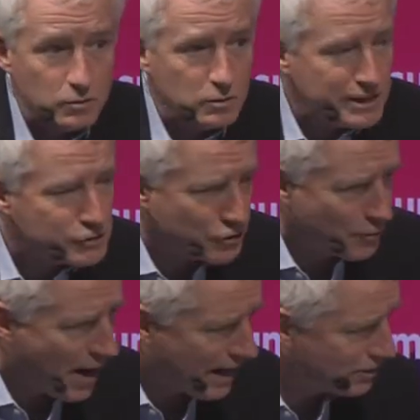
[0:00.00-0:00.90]
lizard
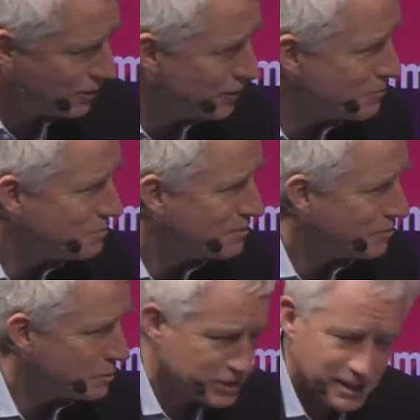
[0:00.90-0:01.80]
wrangler of
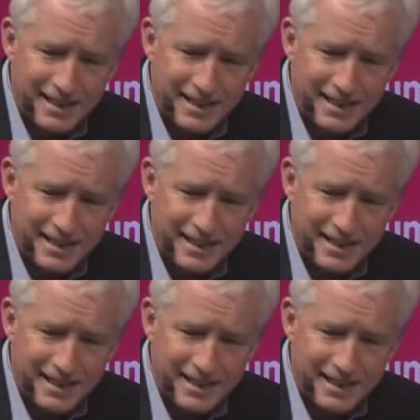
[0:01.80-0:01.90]
Mozilla,